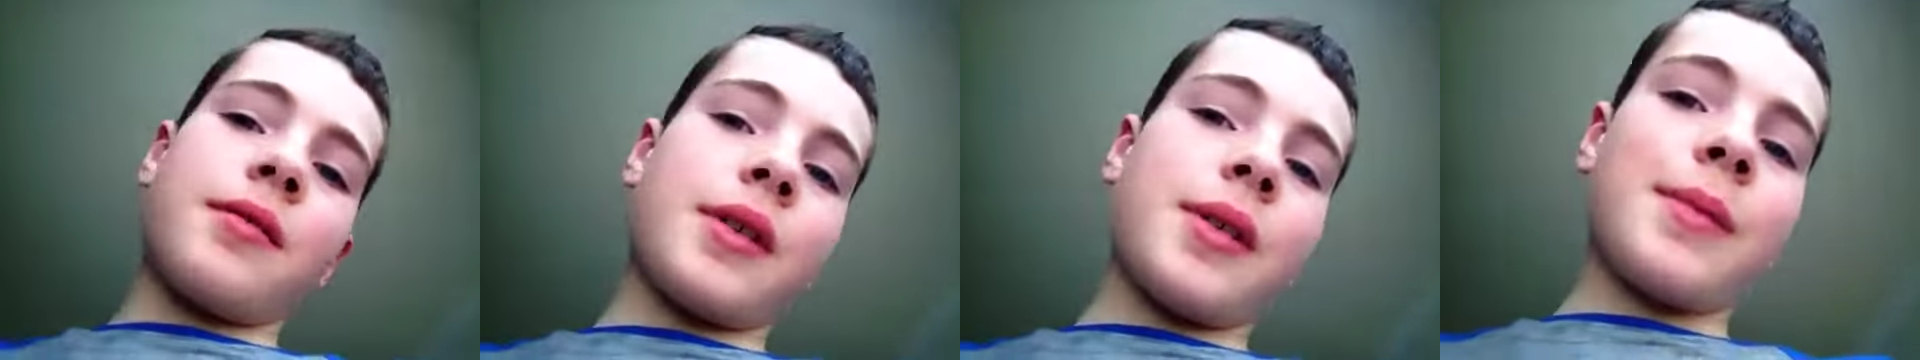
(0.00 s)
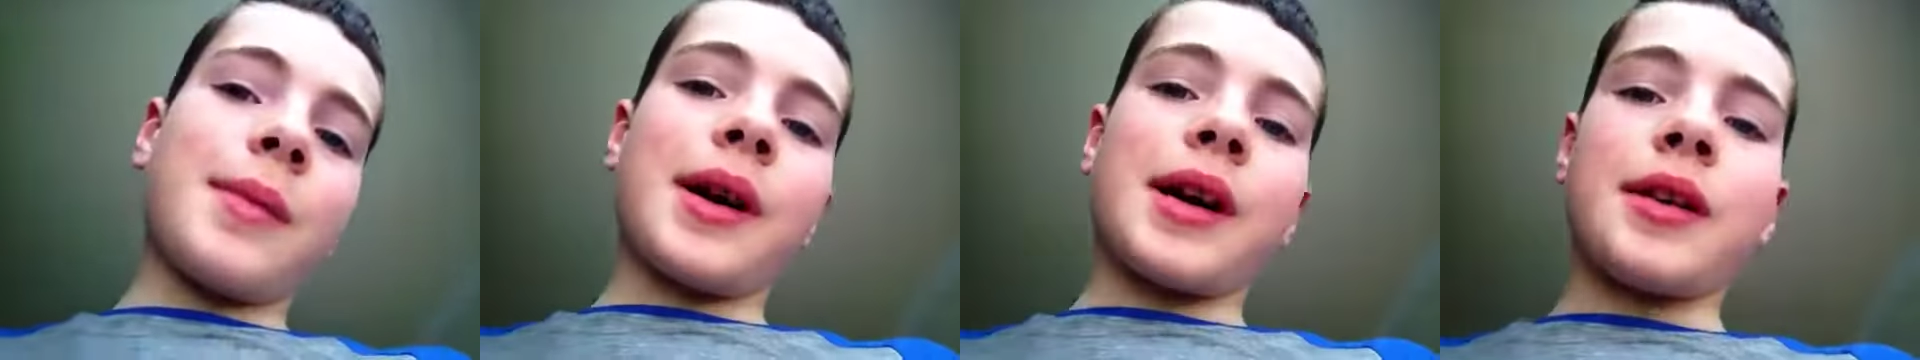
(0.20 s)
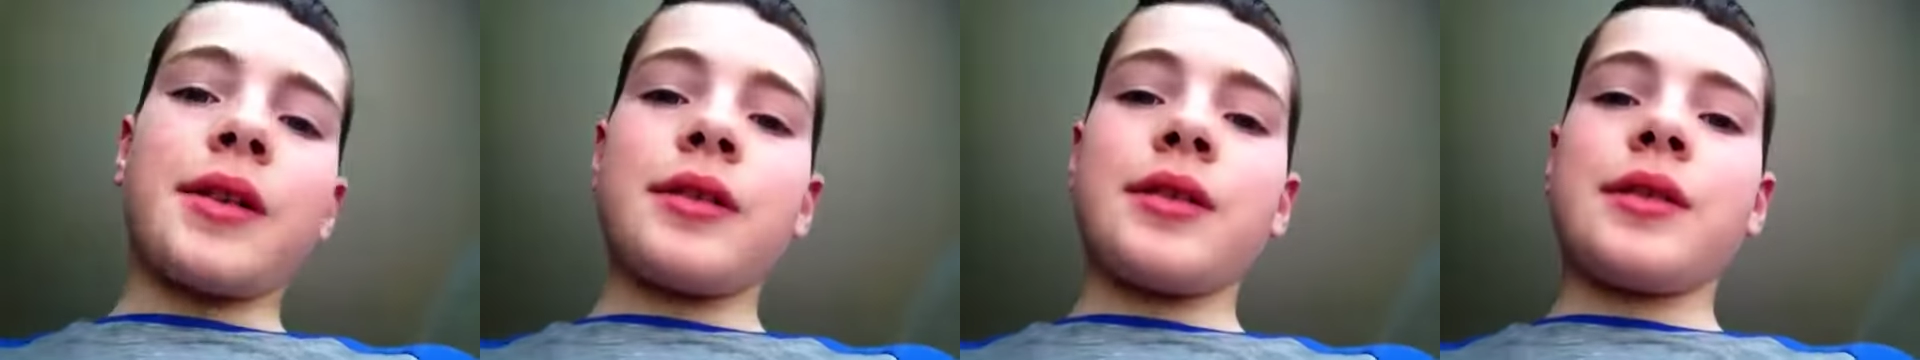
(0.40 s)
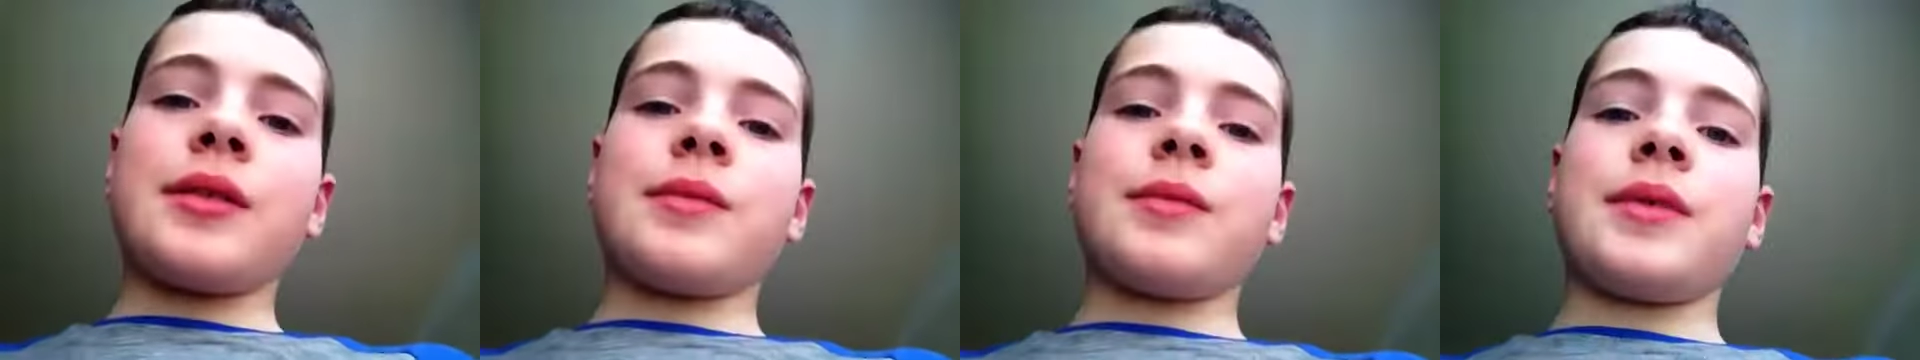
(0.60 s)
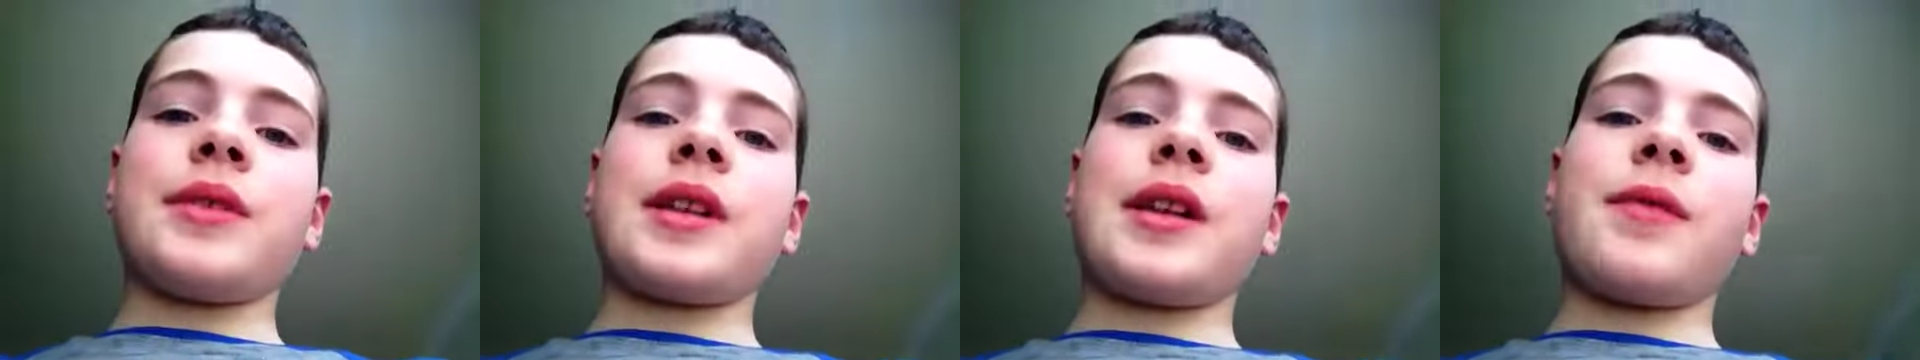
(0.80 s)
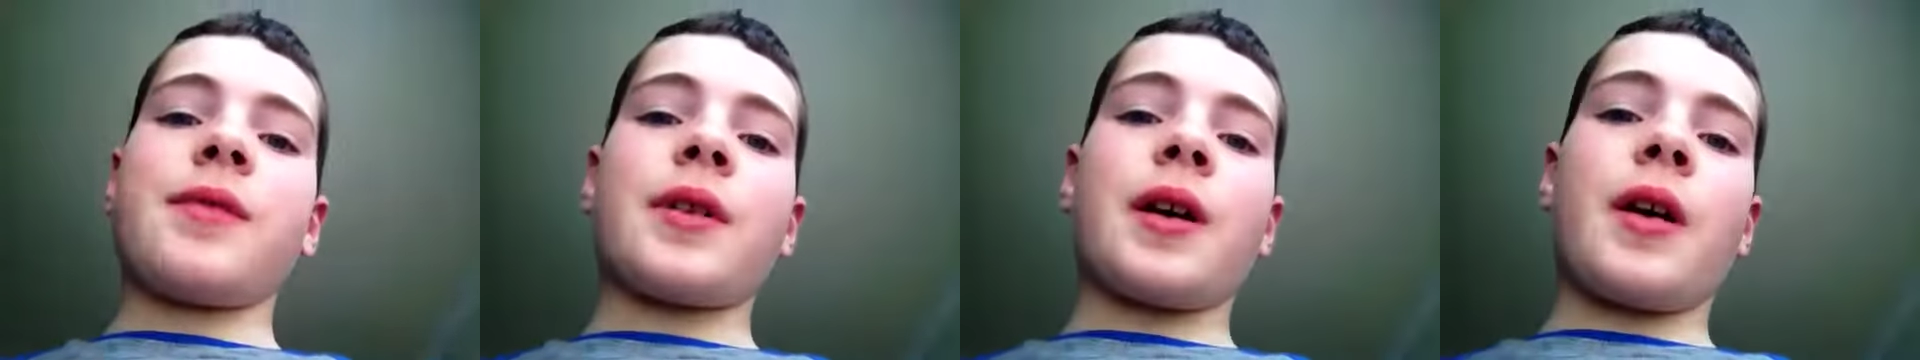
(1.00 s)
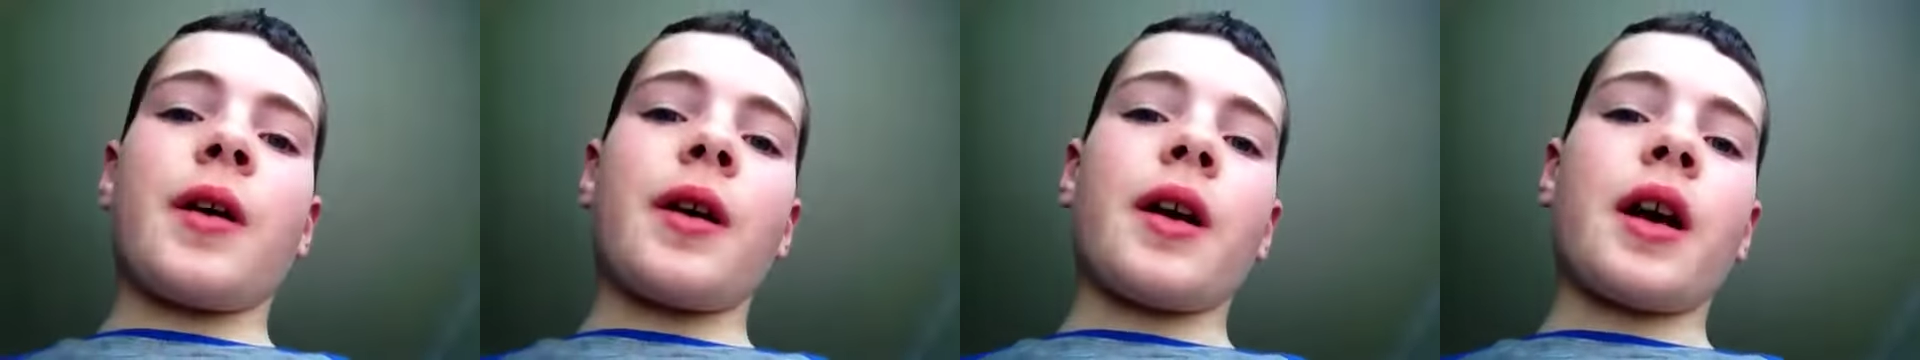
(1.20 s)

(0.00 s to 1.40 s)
I might do some Steph Curry